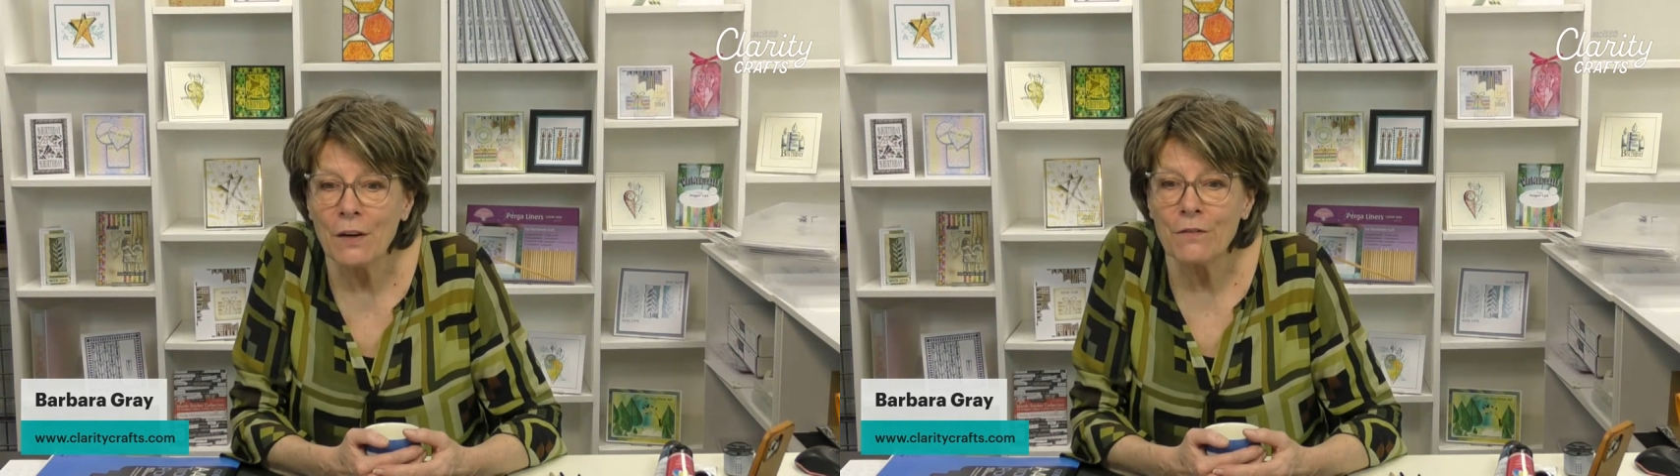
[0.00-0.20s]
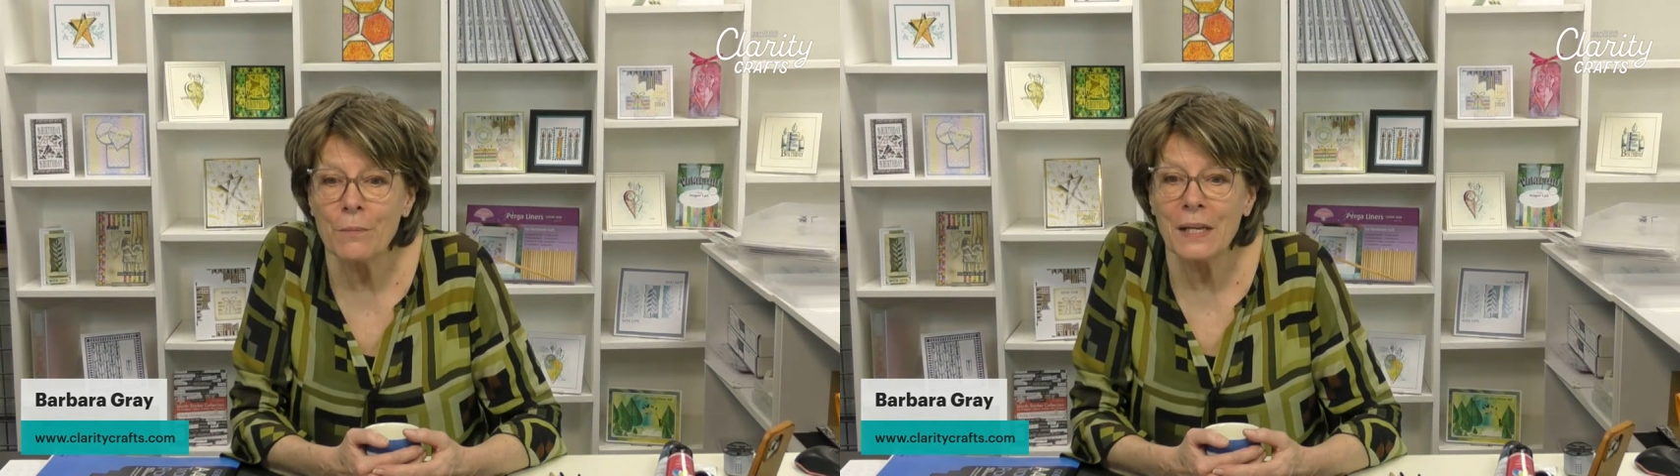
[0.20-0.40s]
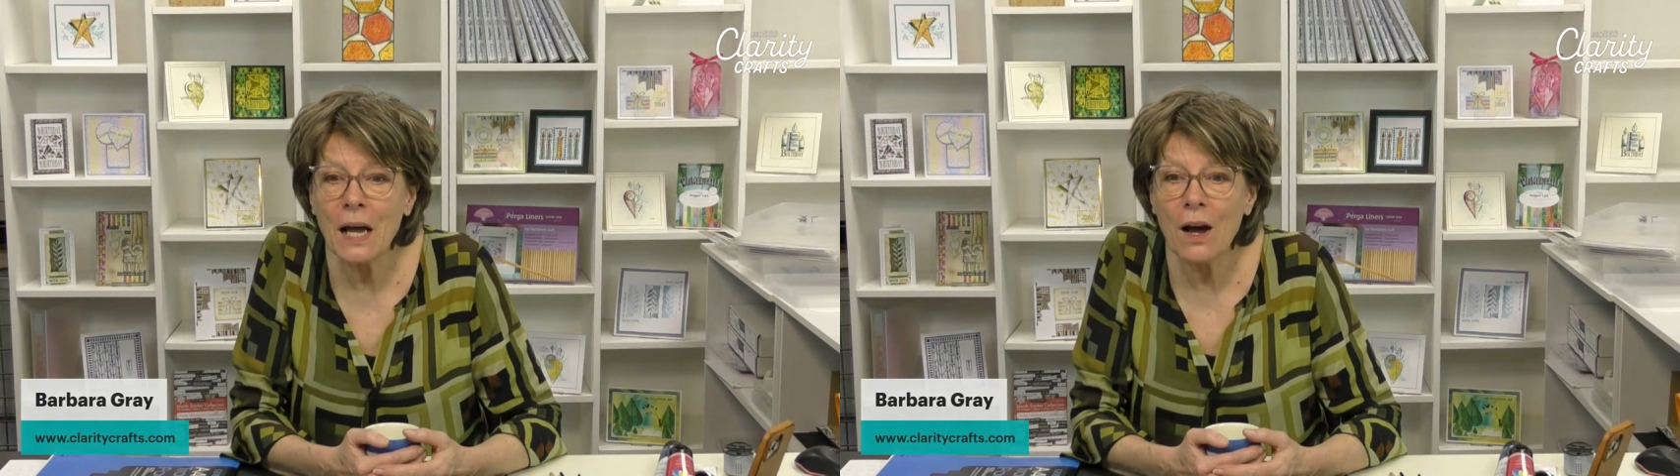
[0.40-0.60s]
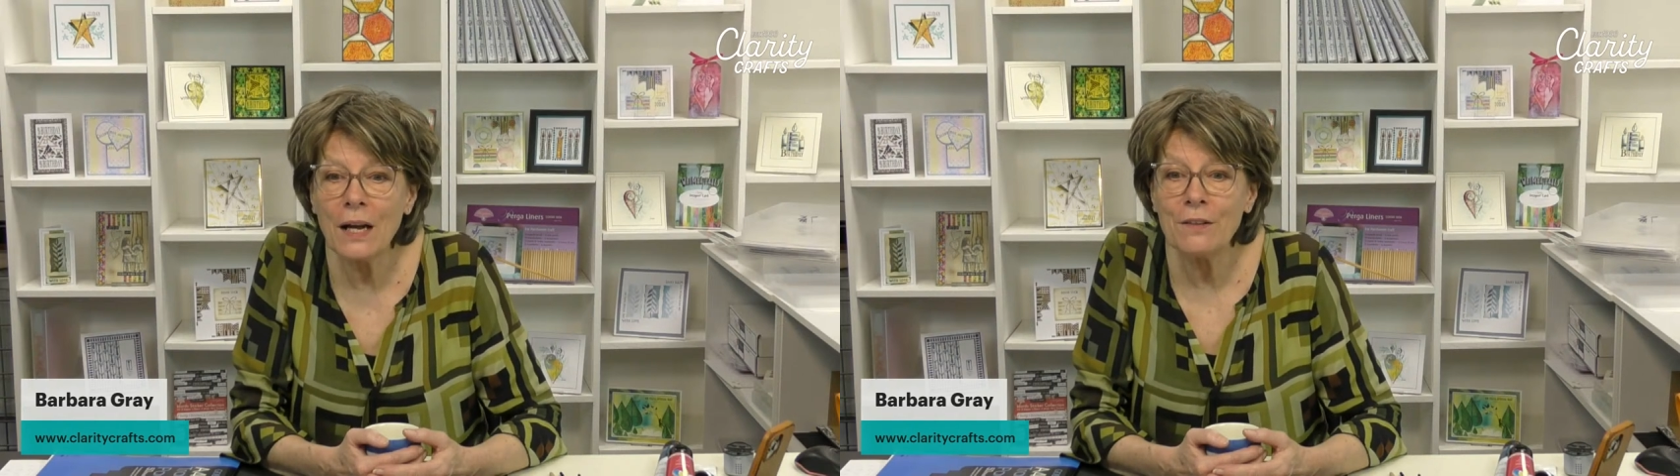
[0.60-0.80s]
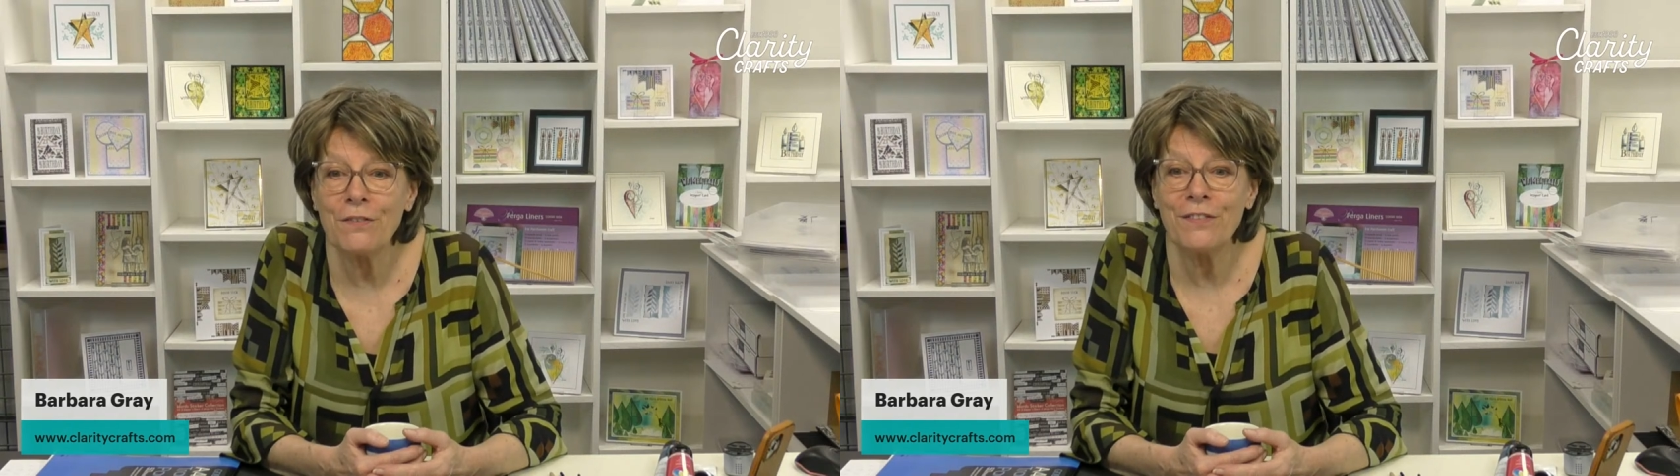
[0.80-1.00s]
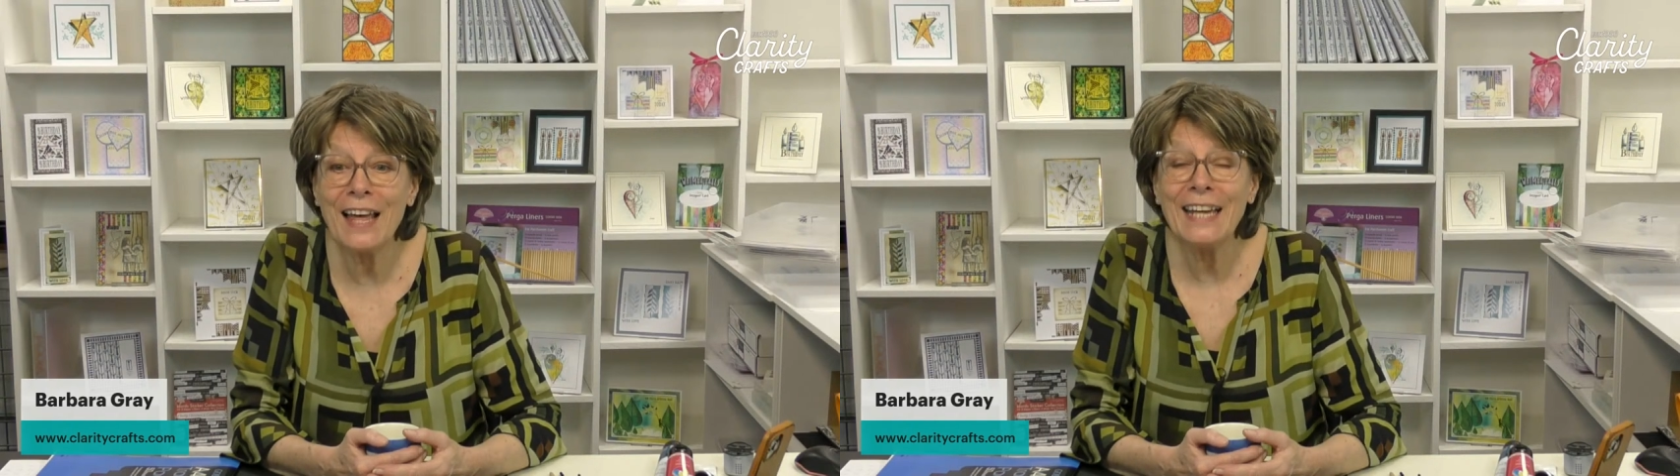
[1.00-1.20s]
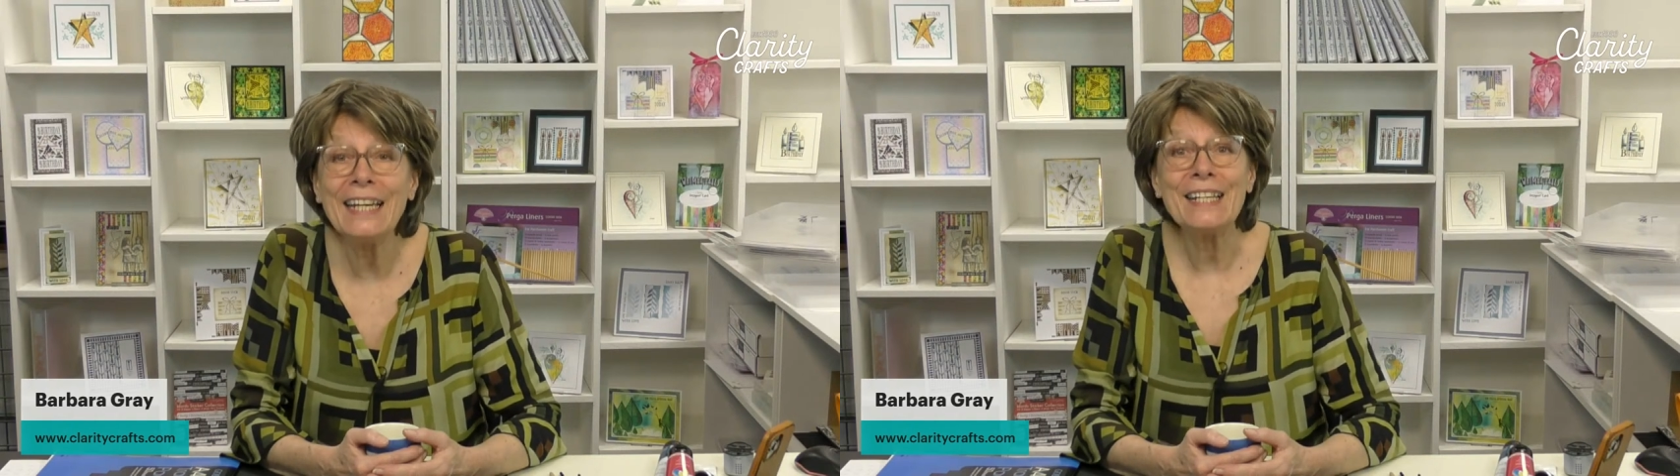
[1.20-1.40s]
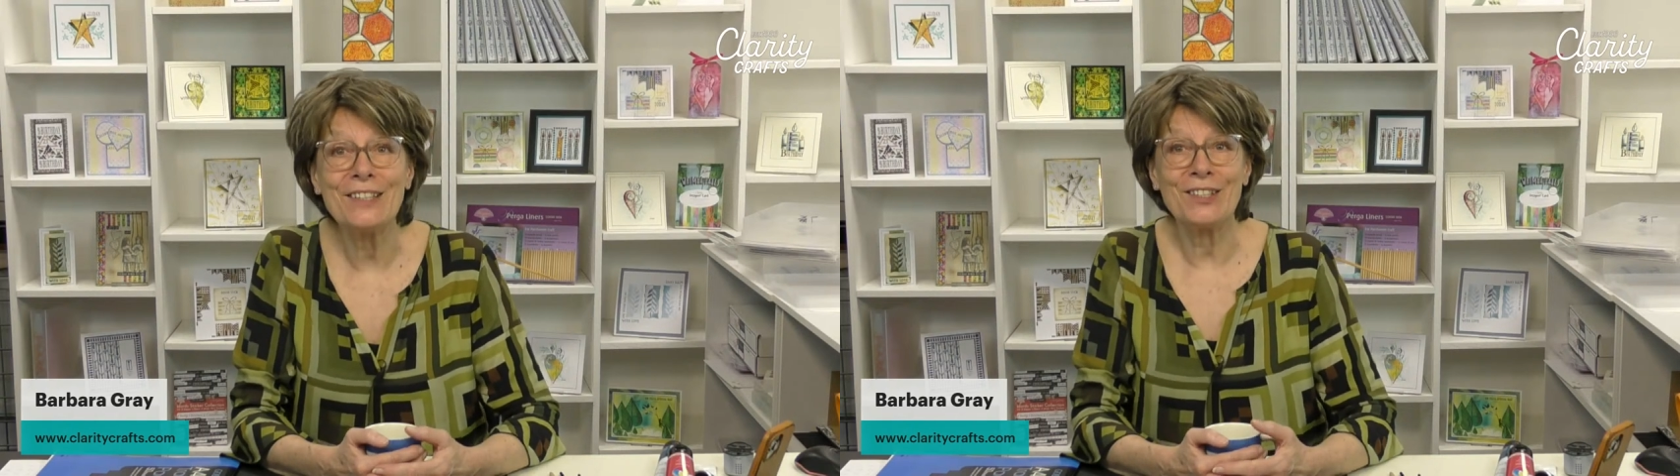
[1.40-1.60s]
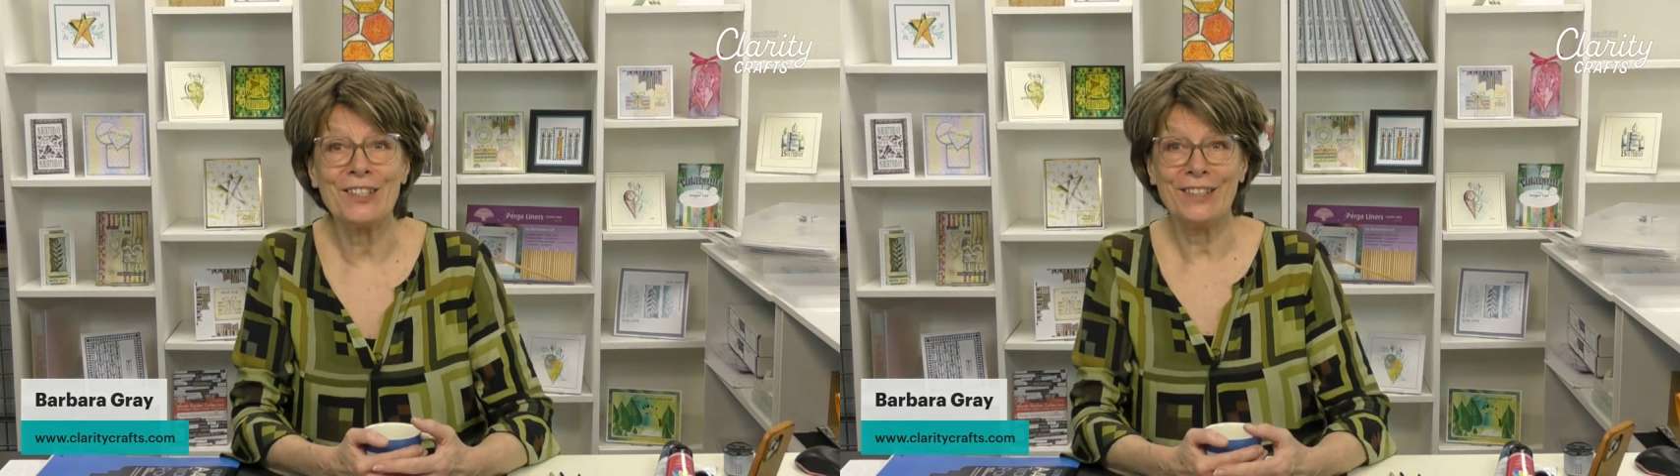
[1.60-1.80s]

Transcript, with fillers: from the Isle of Thanet.